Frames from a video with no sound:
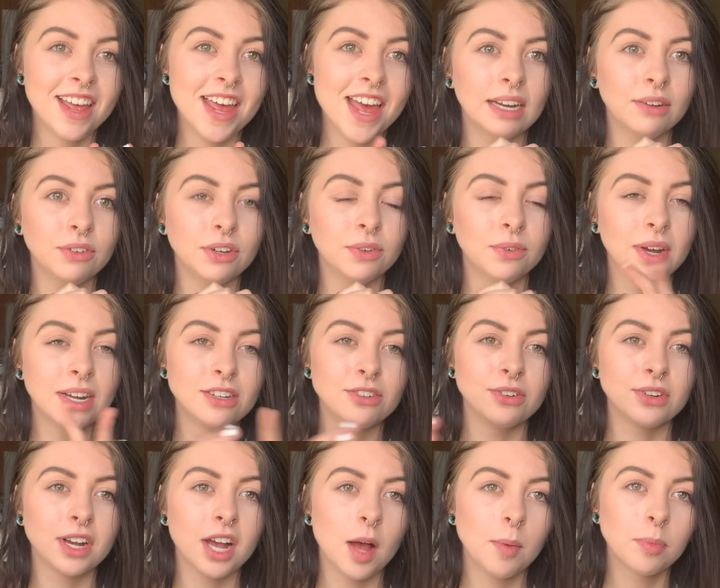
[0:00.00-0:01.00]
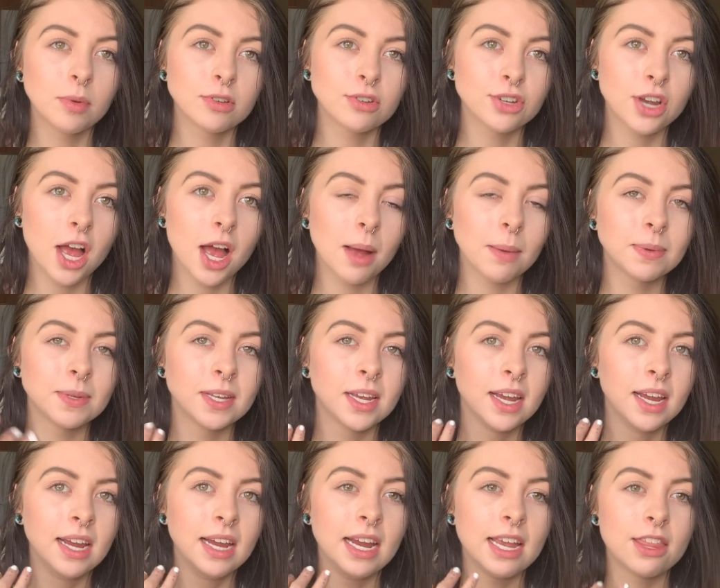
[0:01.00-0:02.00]
And we went to a couple shops.
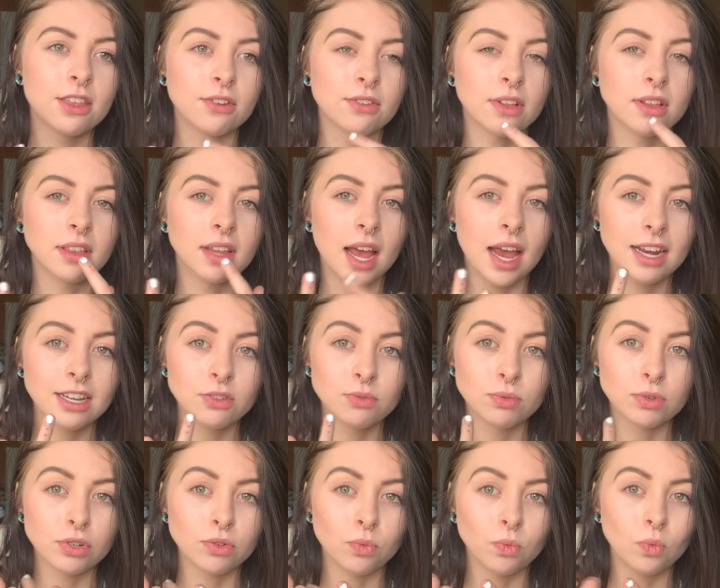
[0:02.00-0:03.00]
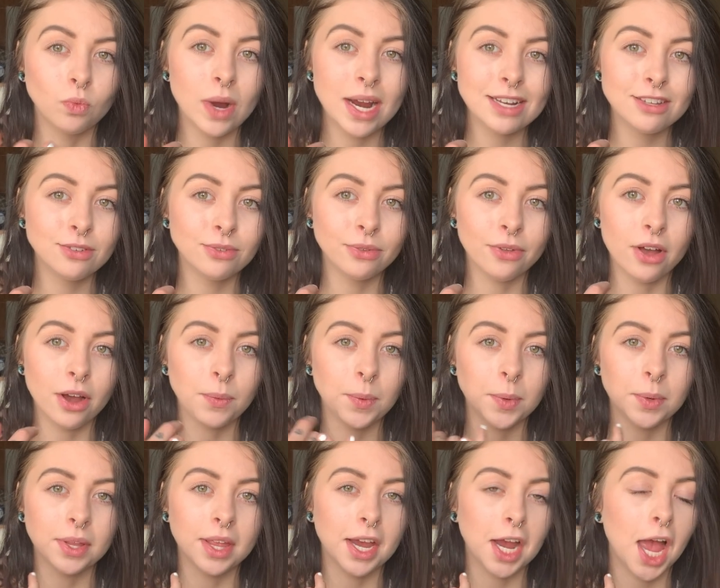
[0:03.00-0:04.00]
Either the lines were way too long, we
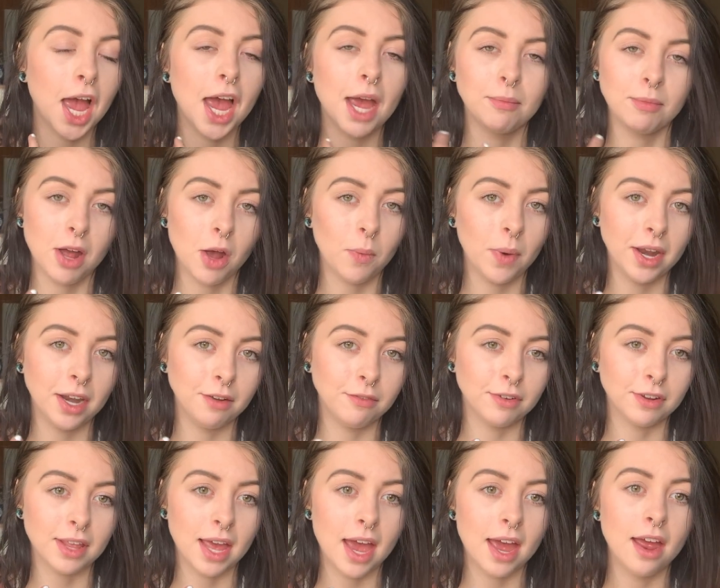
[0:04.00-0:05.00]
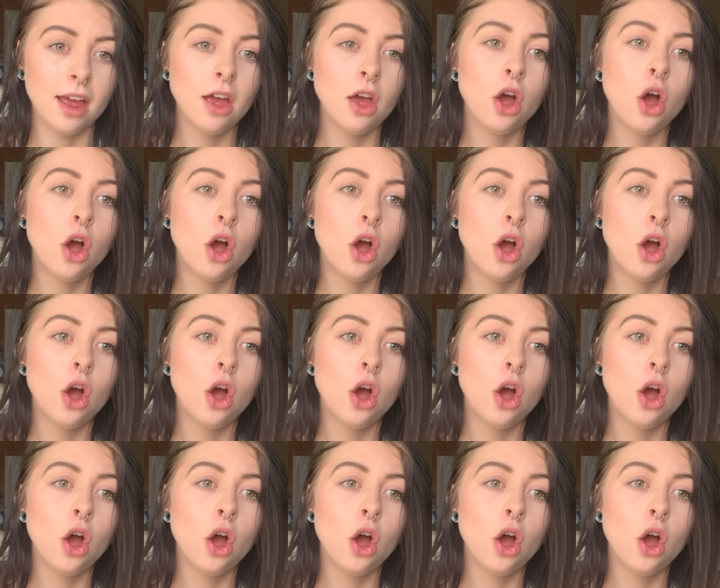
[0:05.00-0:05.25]
were like, I'm not waiting for that,